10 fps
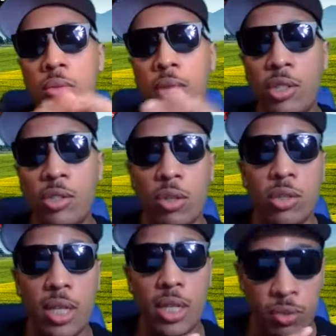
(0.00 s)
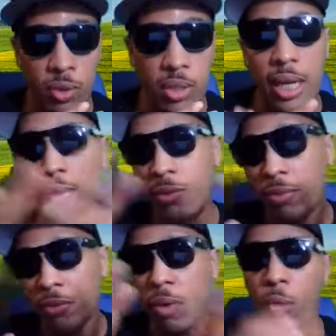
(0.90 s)
things start to change for your life,
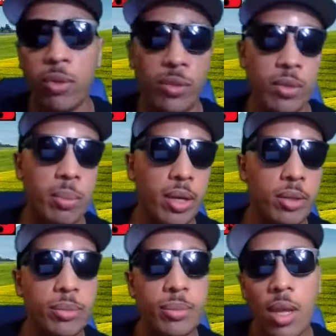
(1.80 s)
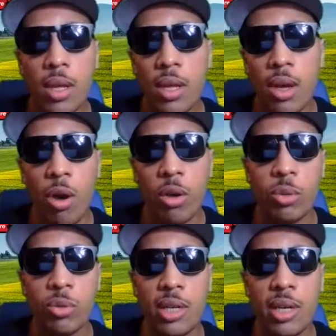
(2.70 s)
hopefully for the better.
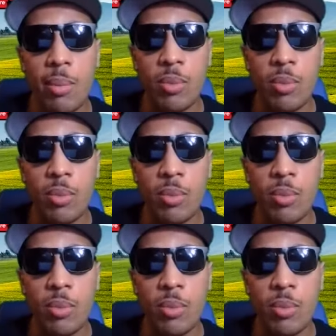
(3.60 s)
Article stated that